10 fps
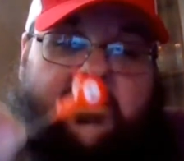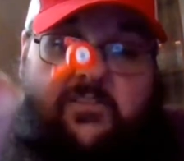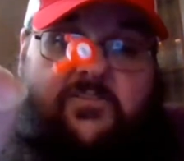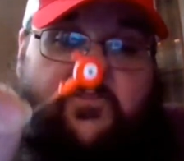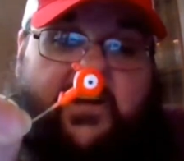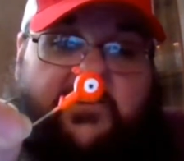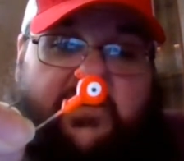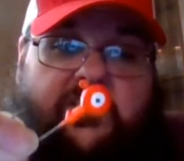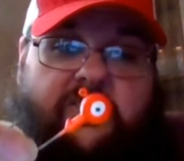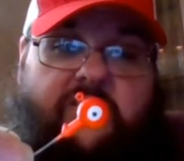And those are
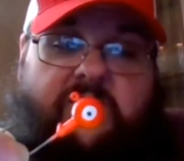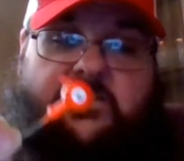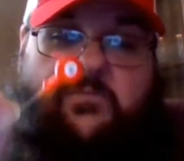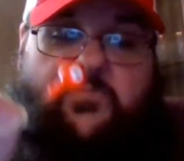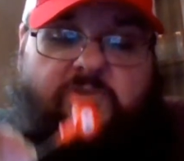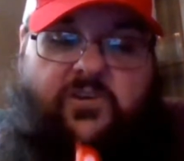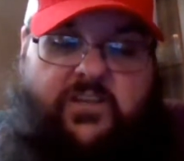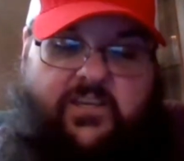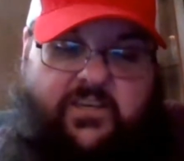actually good to put